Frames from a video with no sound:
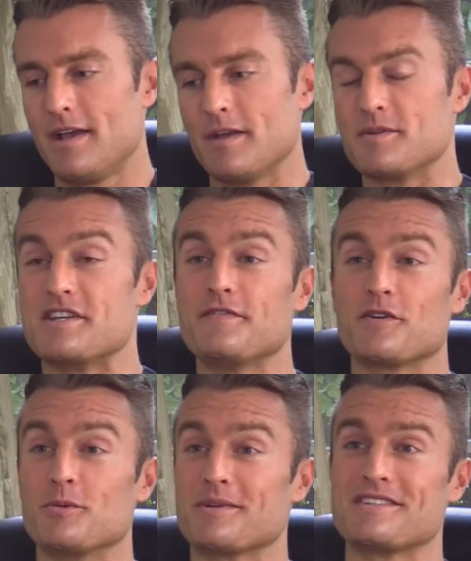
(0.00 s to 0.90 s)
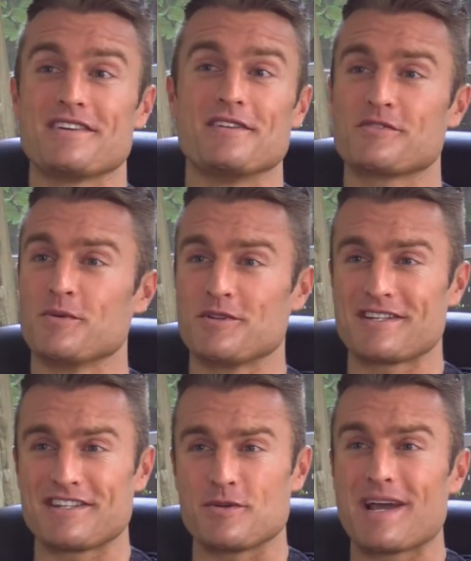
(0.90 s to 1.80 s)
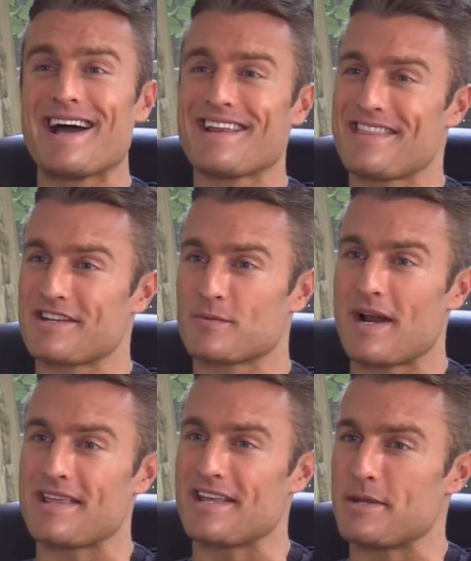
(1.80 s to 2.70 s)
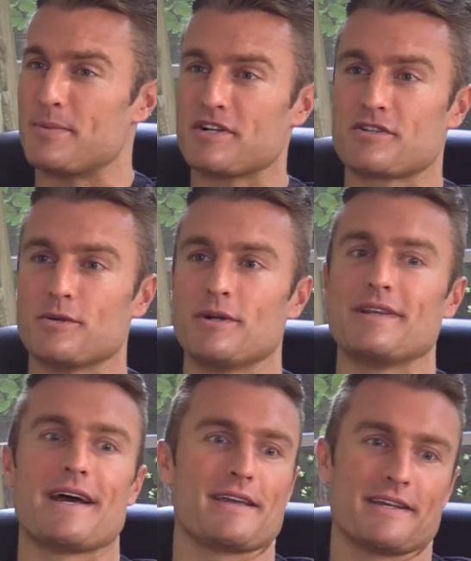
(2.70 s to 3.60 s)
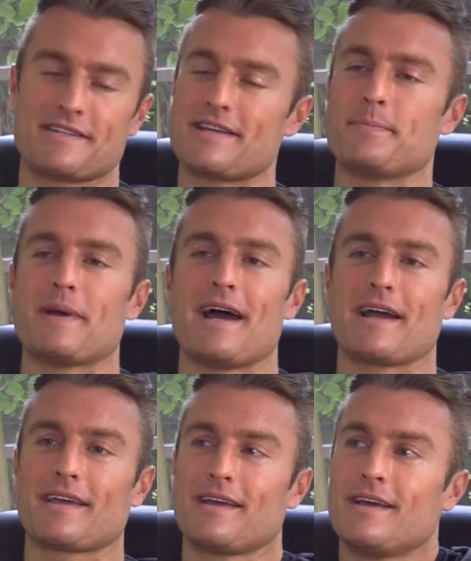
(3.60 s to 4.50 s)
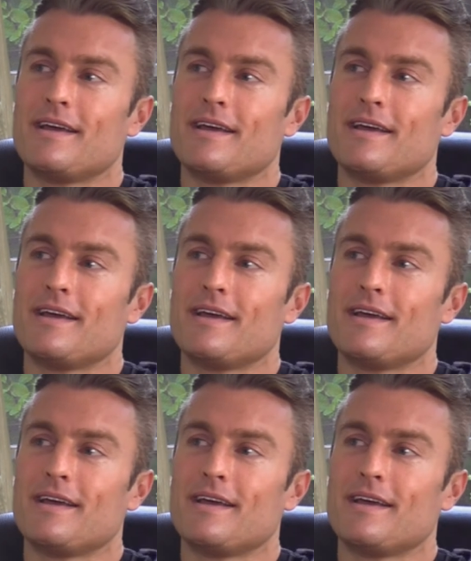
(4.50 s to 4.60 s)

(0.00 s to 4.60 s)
it was difficult because it's one of those things you kind of think's ready then you push through it and now you get set back